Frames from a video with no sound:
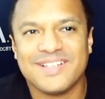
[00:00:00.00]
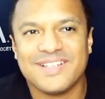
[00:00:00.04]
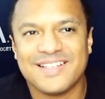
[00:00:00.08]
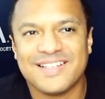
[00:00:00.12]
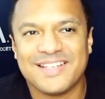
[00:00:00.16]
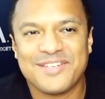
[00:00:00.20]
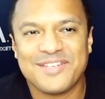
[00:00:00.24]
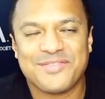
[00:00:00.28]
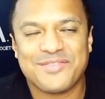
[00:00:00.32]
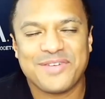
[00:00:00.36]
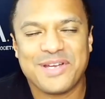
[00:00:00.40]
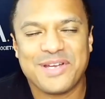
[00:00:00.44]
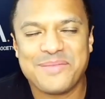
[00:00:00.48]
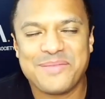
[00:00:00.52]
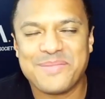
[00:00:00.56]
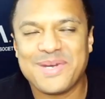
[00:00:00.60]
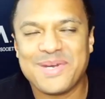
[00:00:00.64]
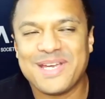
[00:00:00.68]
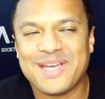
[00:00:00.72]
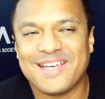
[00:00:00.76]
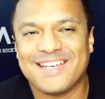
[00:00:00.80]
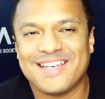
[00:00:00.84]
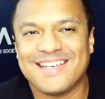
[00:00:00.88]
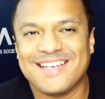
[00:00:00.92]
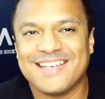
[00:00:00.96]
If I
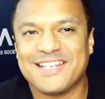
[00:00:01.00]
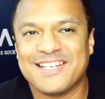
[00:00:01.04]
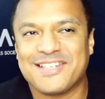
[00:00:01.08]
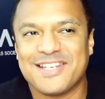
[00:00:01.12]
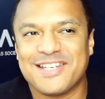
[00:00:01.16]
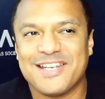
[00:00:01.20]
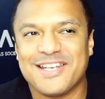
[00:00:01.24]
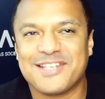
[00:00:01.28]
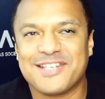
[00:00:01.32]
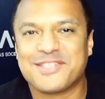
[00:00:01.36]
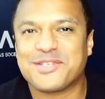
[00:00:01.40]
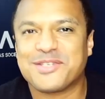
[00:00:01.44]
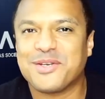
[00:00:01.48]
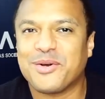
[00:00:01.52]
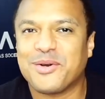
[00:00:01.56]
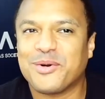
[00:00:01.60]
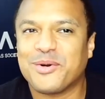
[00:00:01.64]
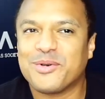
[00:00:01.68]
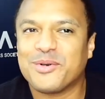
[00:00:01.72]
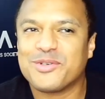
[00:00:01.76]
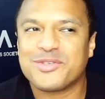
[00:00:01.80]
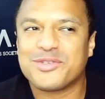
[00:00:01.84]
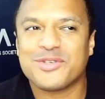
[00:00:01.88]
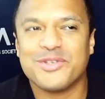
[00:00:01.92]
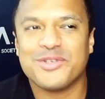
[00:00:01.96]
may, it, it's
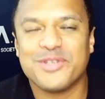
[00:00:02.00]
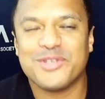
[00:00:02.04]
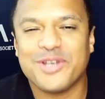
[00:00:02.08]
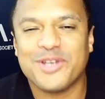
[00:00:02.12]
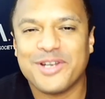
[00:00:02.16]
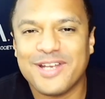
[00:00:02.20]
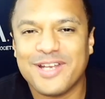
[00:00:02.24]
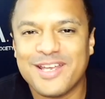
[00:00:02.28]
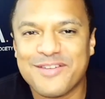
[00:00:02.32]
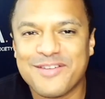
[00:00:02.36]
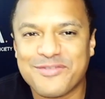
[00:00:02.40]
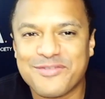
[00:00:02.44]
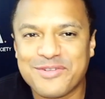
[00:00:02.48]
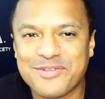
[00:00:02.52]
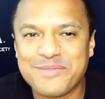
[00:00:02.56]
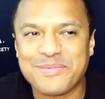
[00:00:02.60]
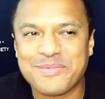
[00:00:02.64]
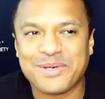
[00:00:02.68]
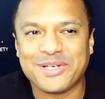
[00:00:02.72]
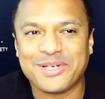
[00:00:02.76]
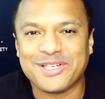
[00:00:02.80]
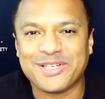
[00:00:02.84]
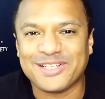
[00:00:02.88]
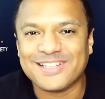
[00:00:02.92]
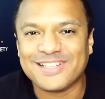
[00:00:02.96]
also not
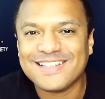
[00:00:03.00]
everybody.